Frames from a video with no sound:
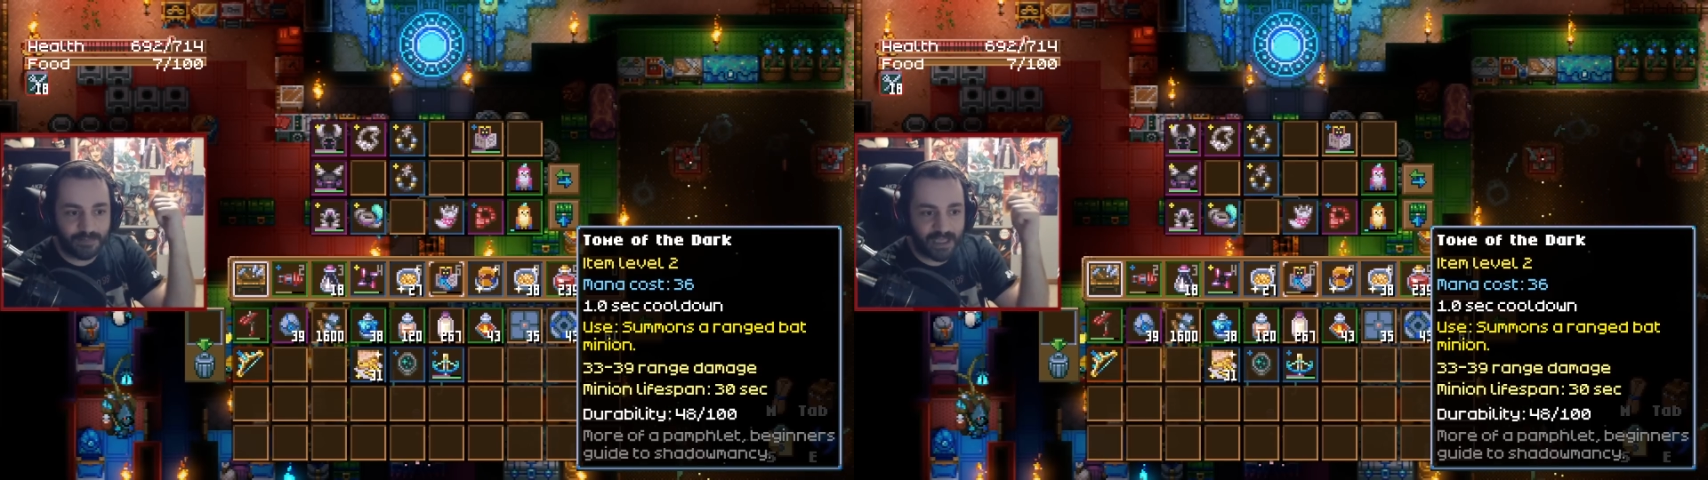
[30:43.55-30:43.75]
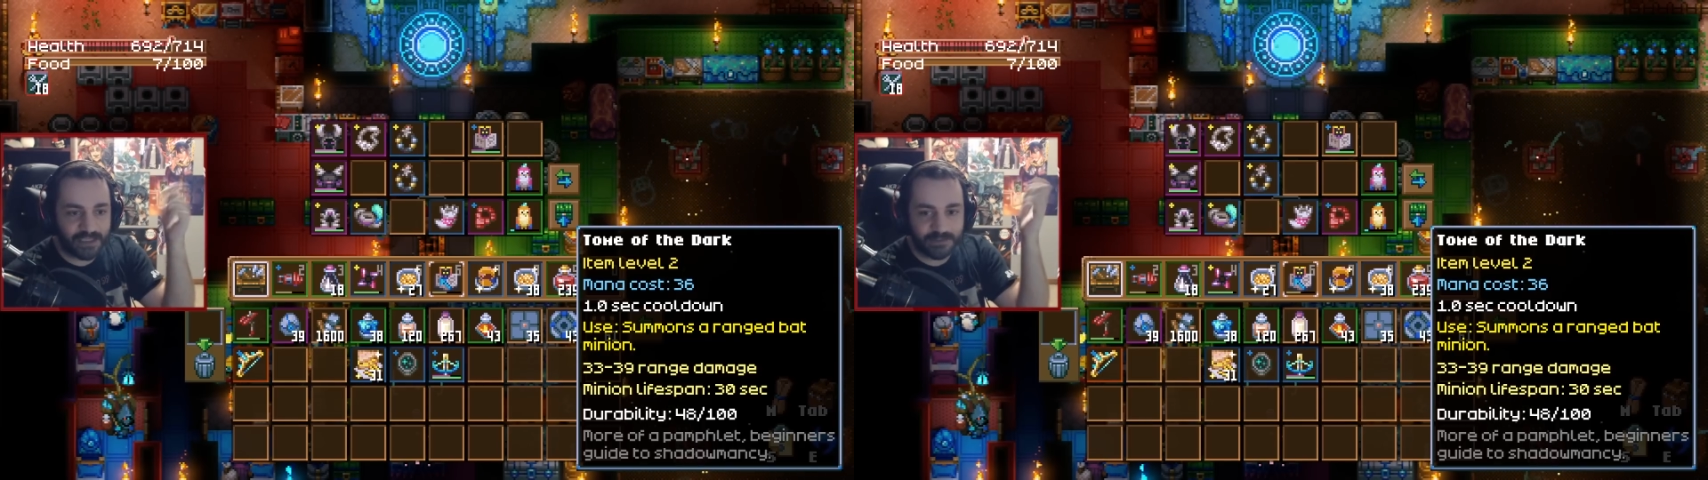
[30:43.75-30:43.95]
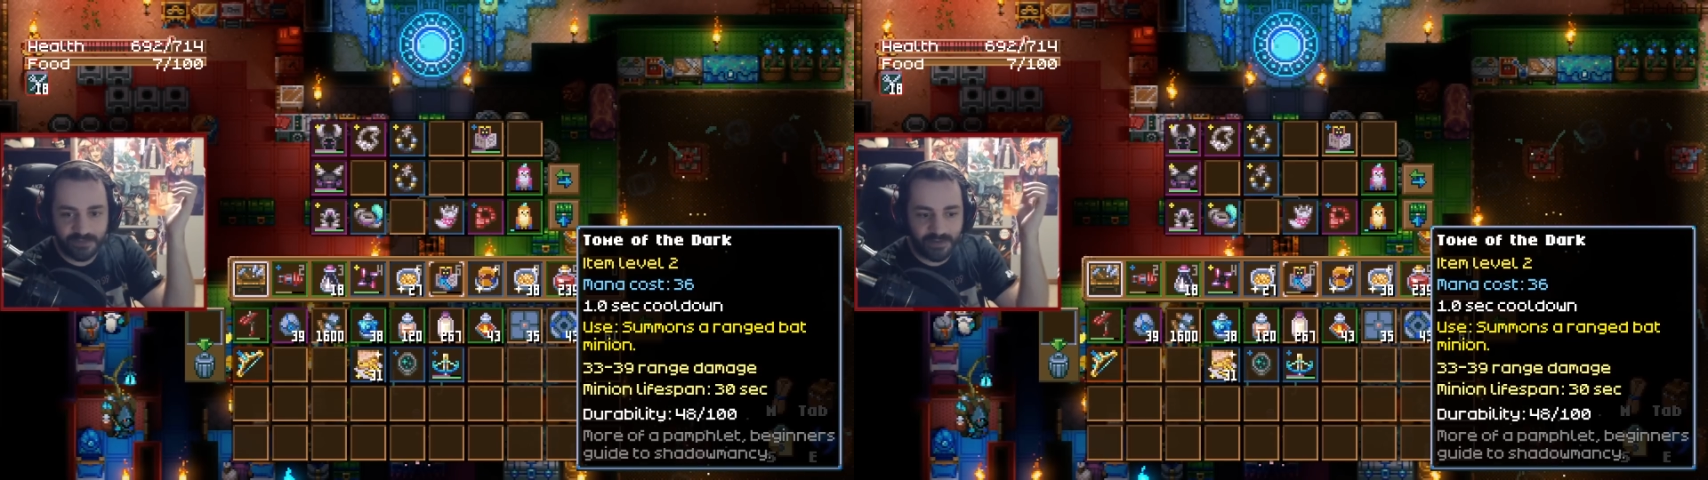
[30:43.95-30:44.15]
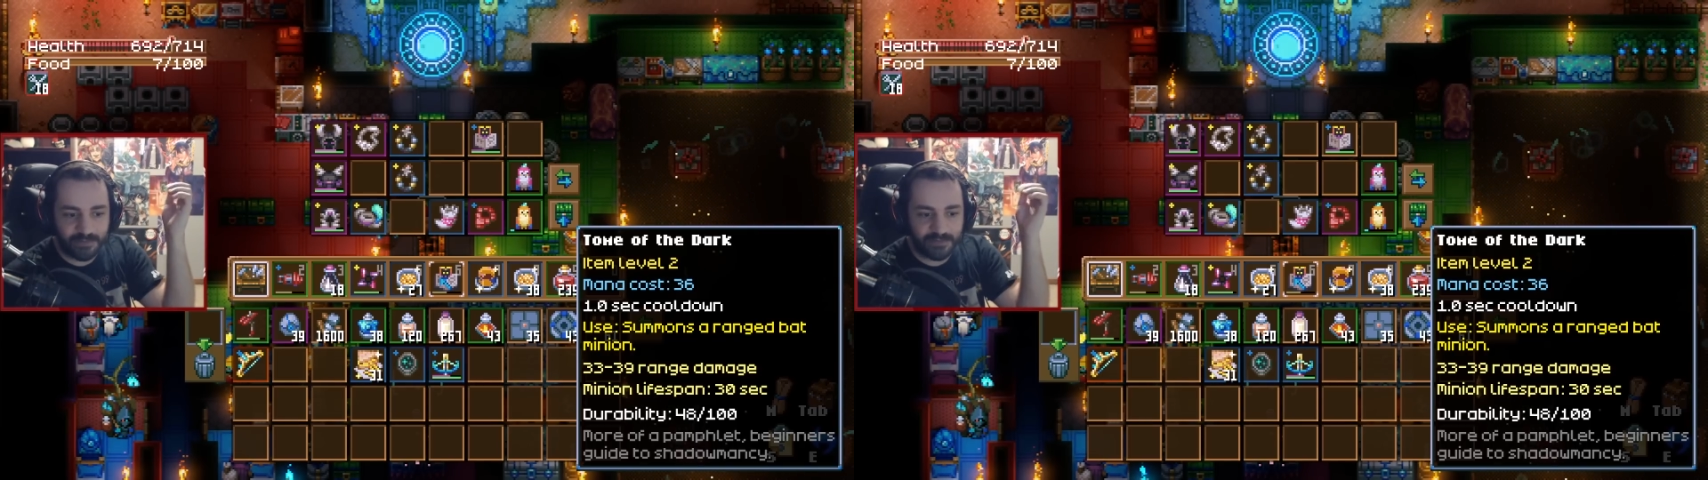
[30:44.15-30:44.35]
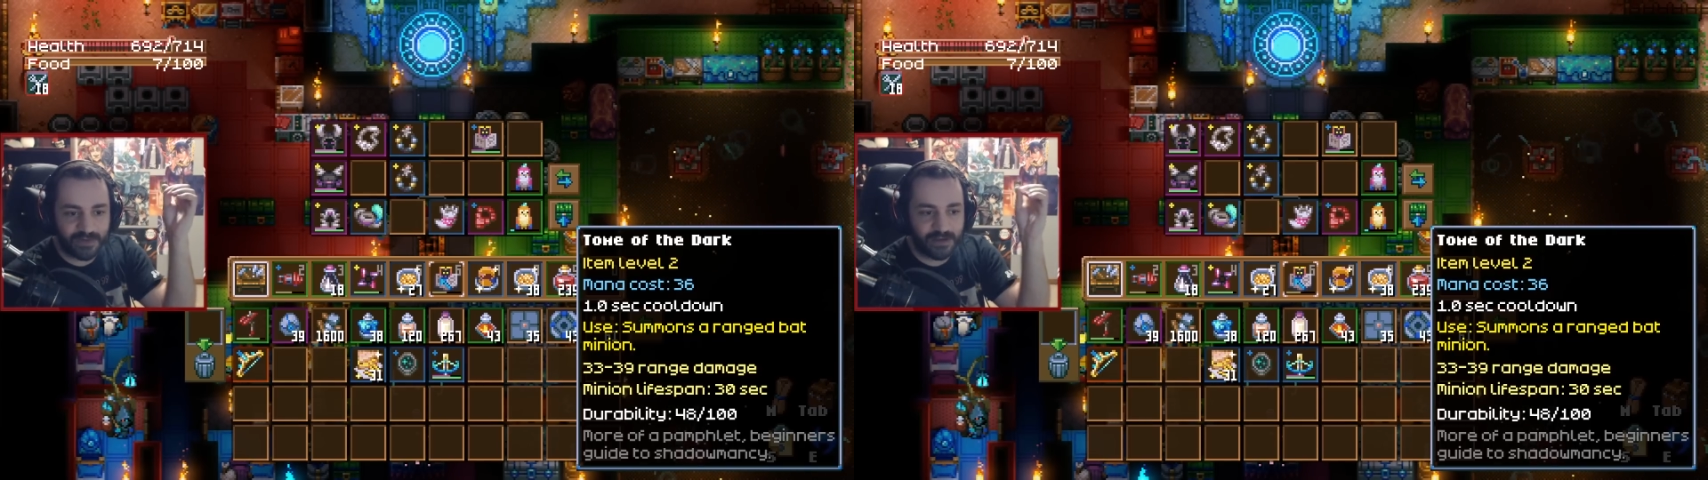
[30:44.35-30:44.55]
XP
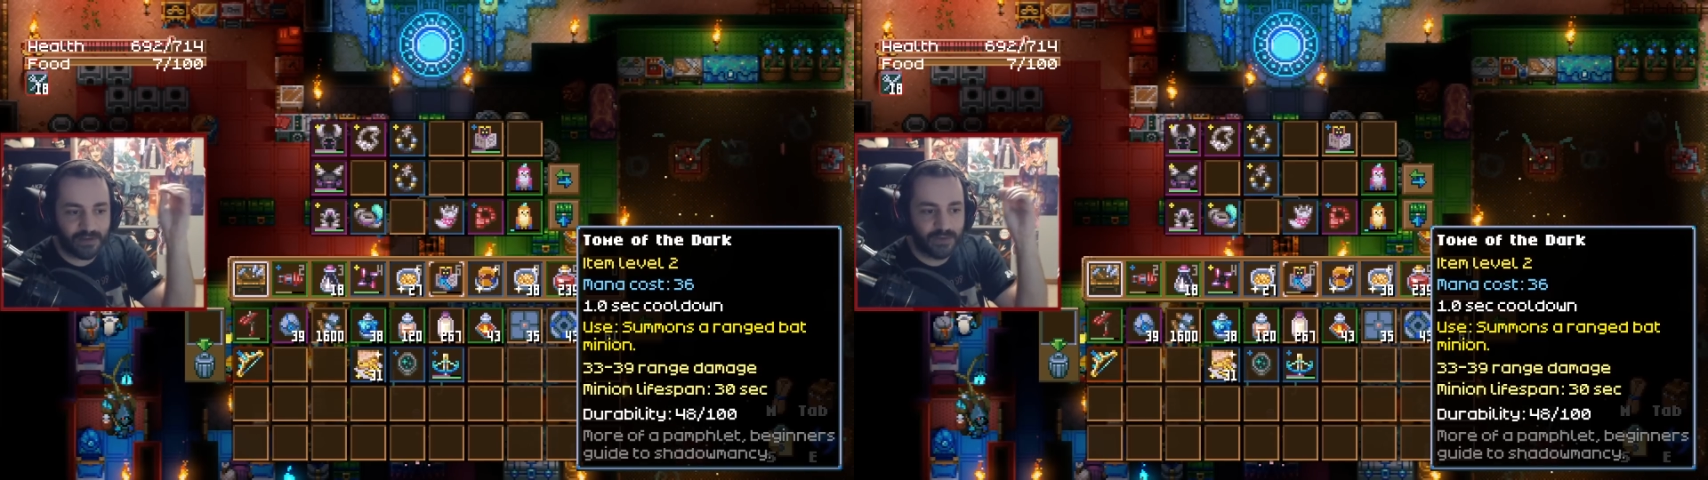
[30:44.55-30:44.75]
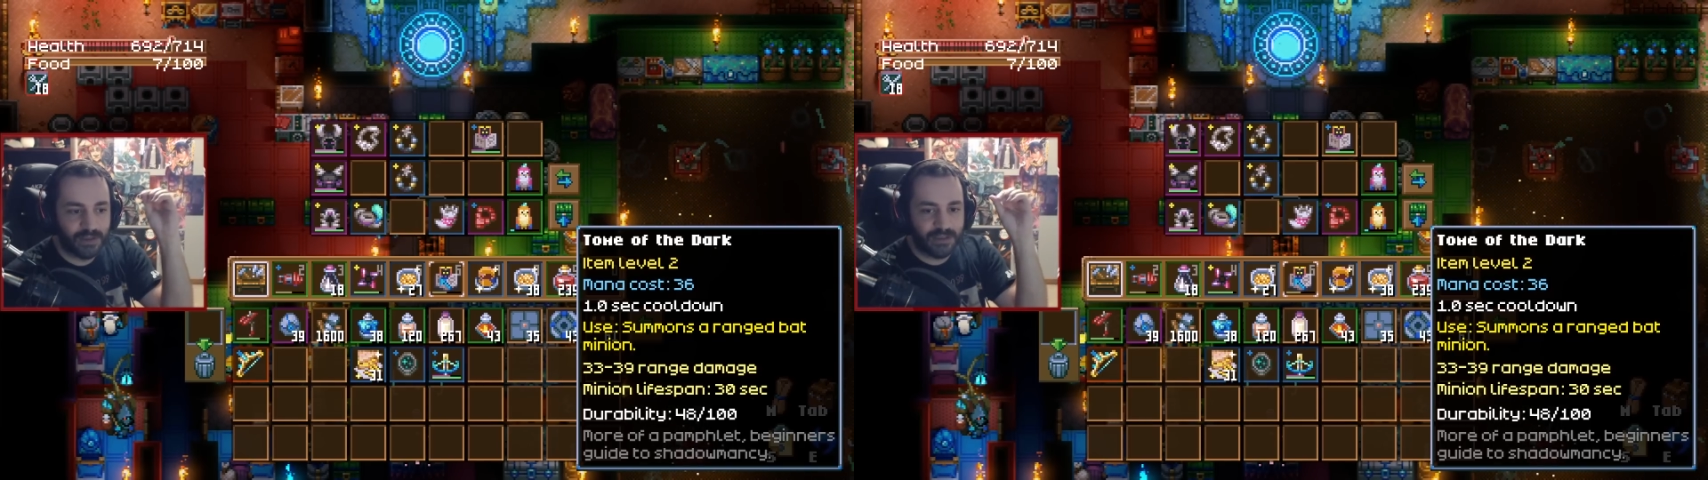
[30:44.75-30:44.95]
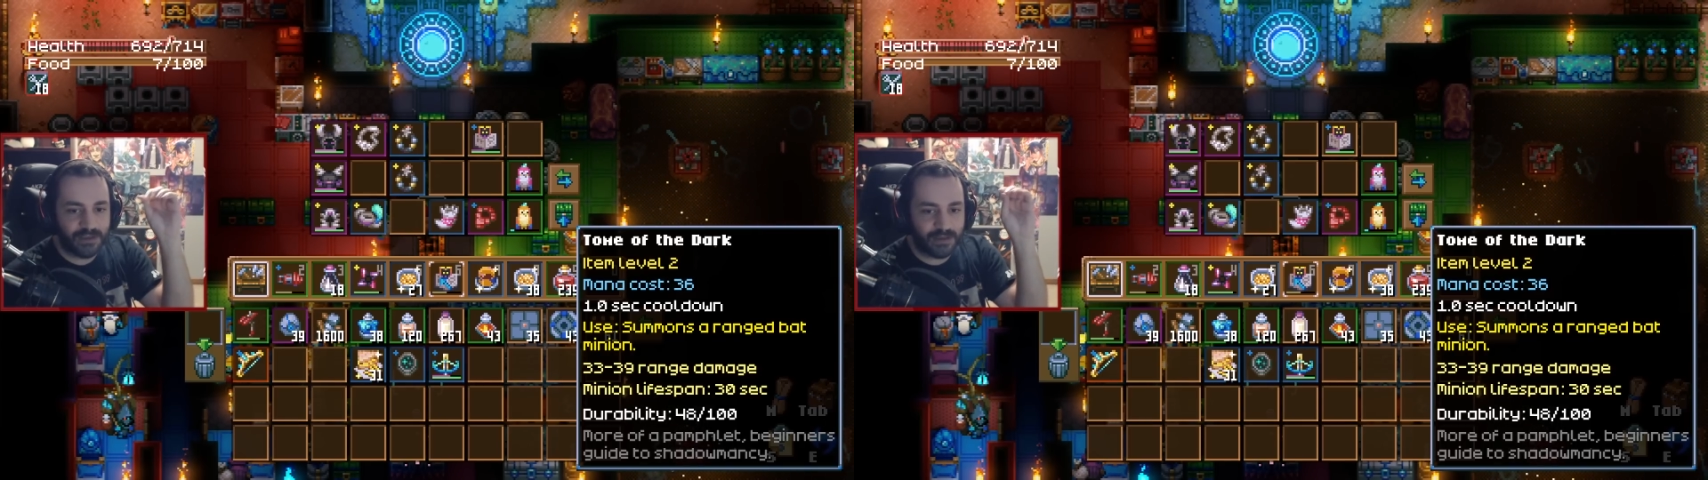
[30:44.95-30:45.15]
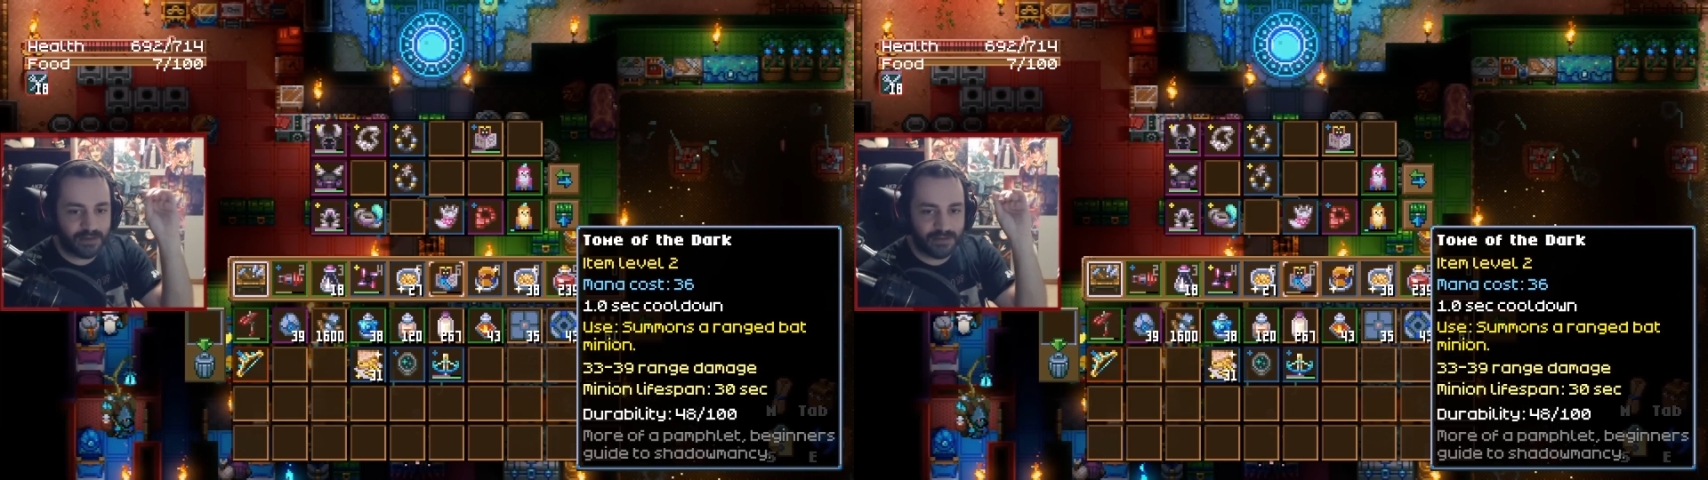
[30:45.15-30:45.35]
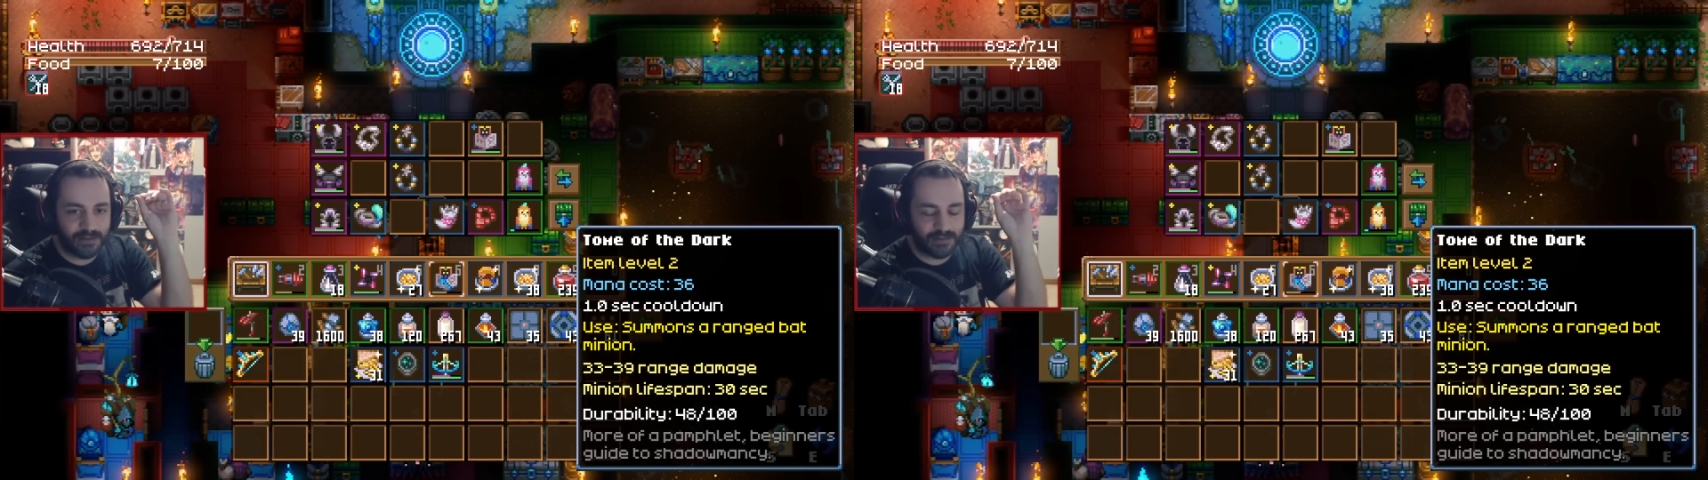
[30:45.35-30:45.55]
farming video,
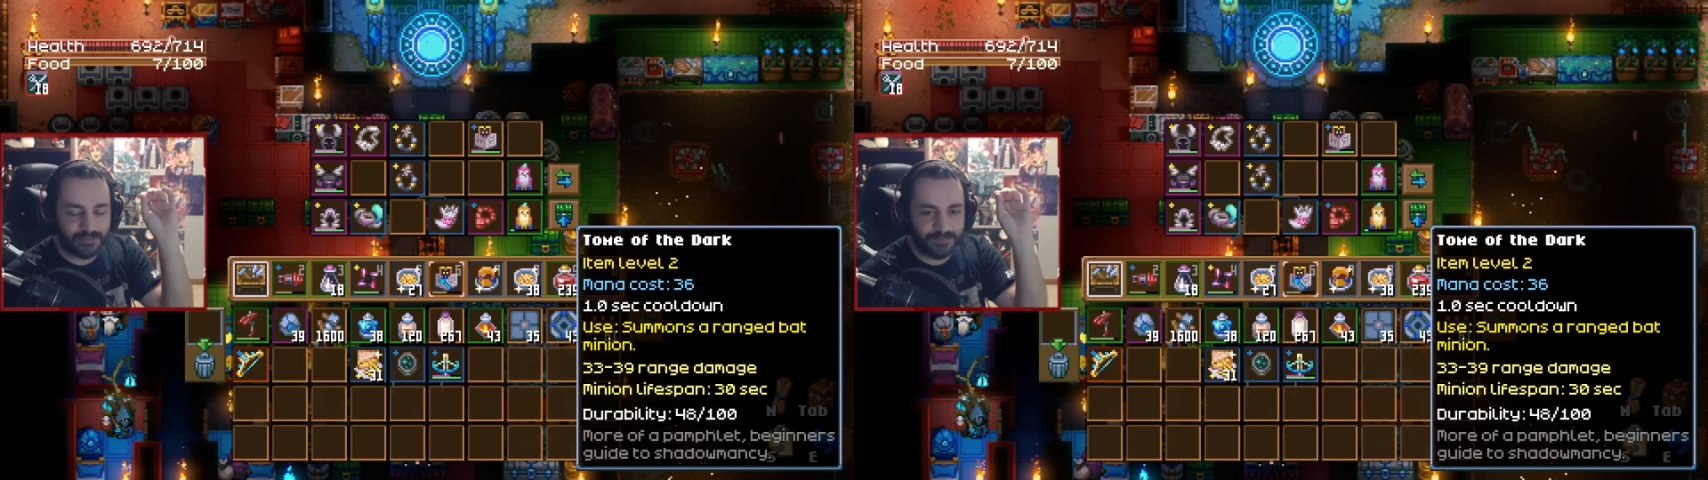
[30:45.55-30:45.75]
the